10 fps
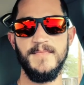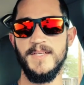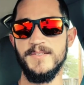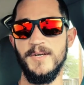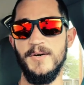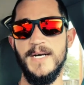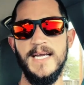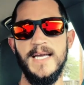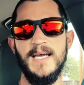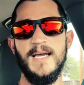So
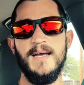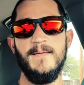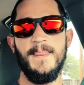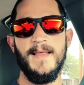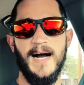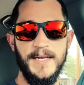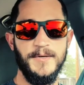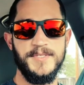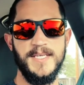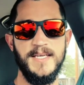I
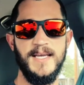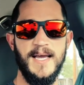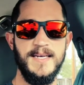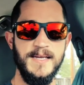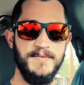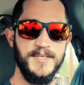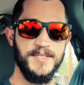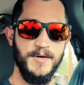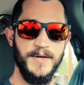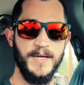don't see any of this
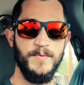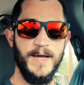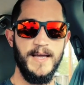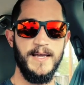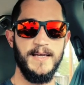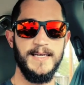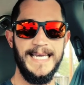going away